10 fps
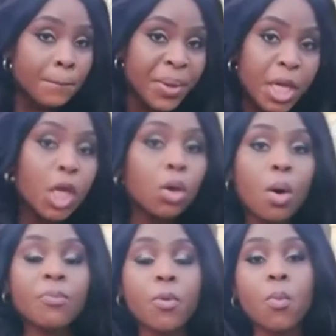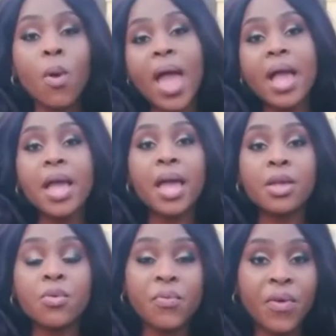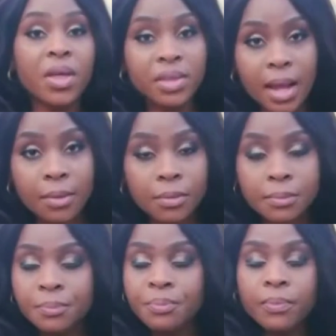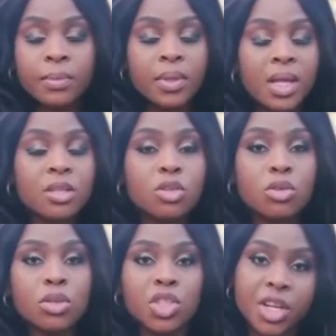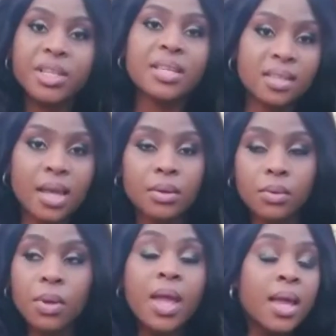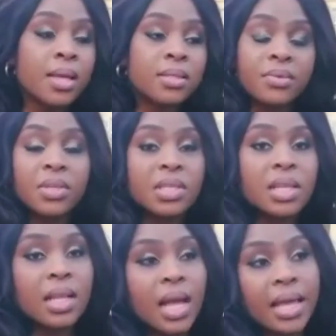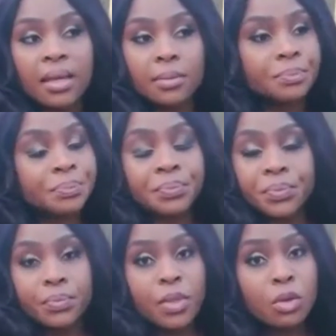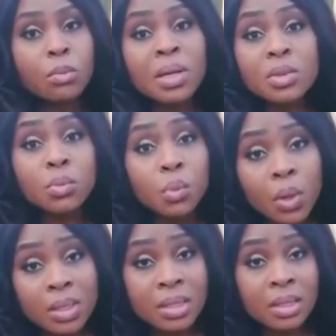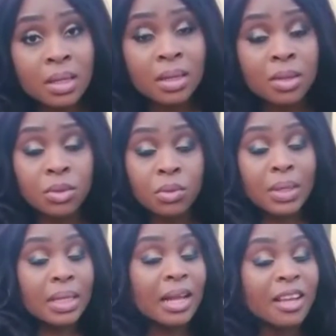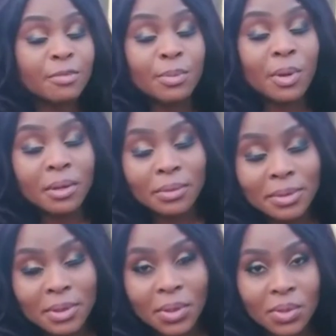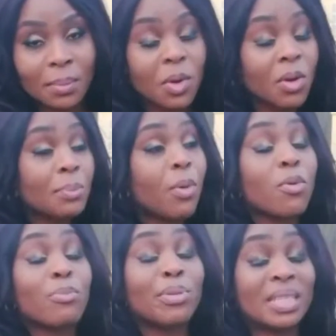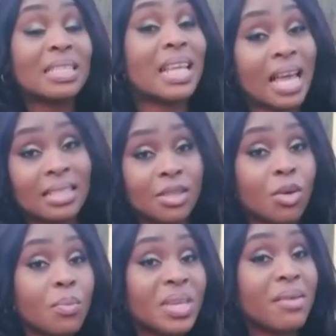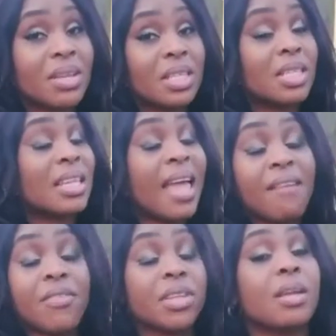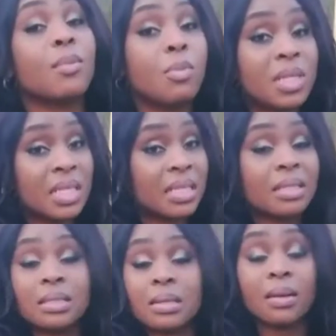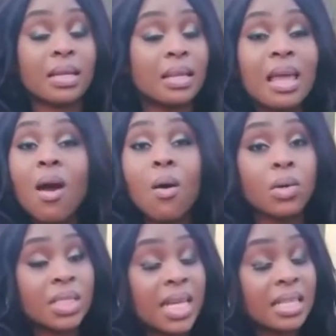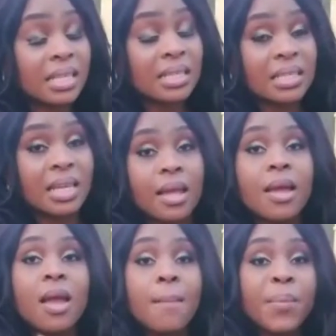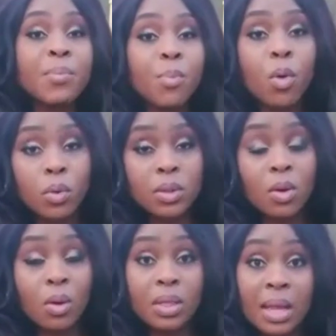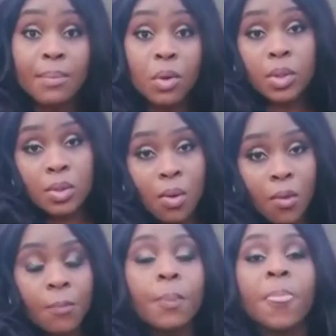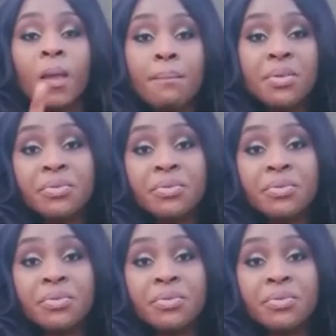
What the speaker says: pick you up from where you fell down, then you should change that cycle. Seriously, like, no matter what you do in life, people are going to talk. So I'm going to keep on repeating that. You're going to be hearing it in everything I'm going to be talking or saying this year. People go talk, them go talk. Be